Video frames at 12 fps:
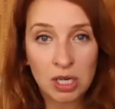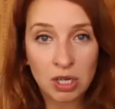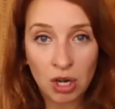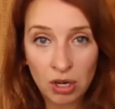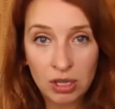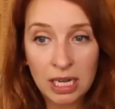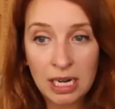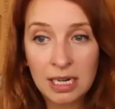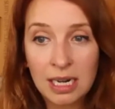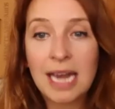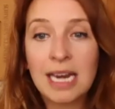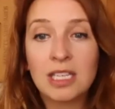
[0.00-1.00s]
earlier,
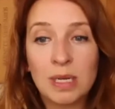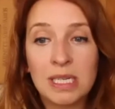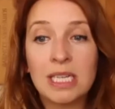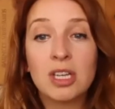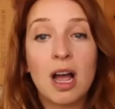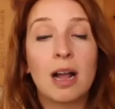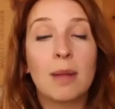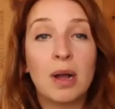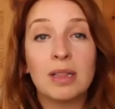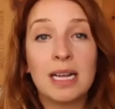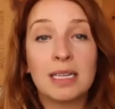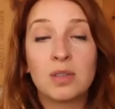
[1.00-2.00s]
and as we did talk about
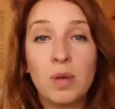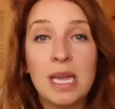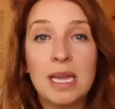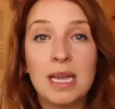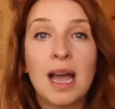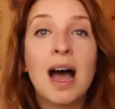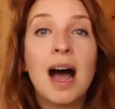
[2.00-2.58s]
last week,